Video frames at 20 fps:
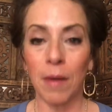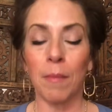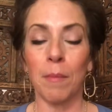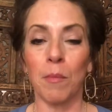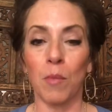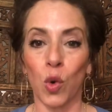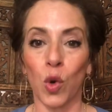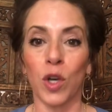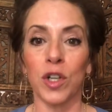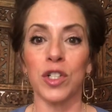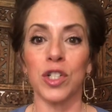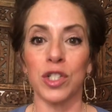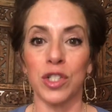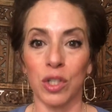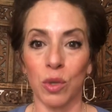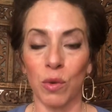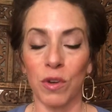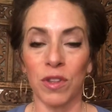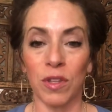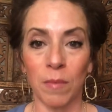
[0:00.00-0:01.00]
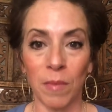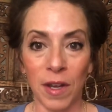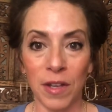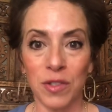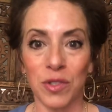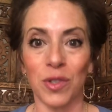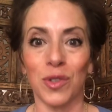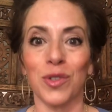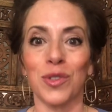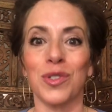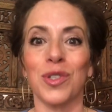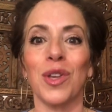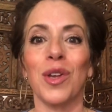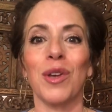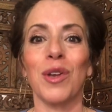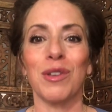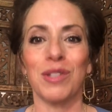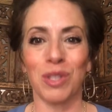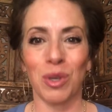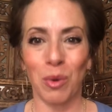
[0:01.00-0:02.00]
more to do with the muscles.
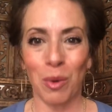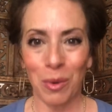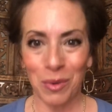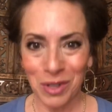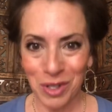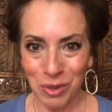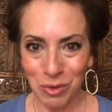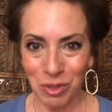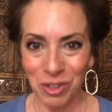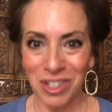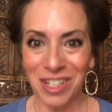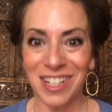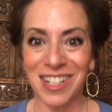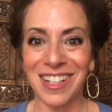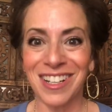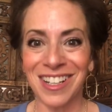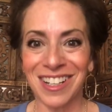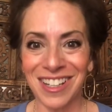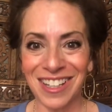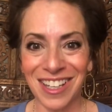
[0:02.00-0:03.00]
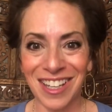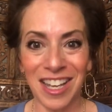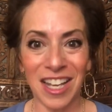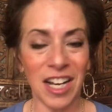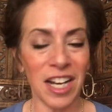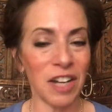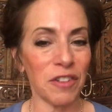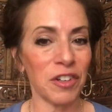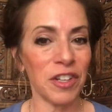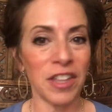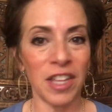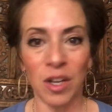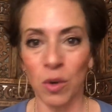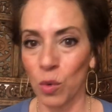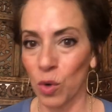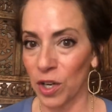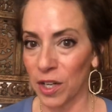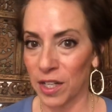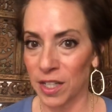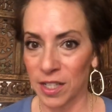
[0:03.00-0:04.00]
So when we really get everything
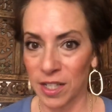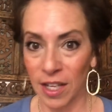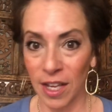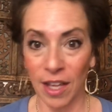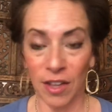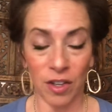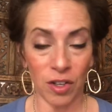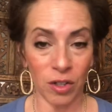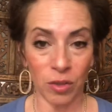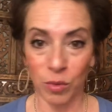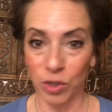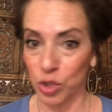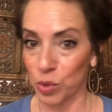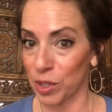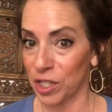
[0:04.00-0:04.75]
working together, which we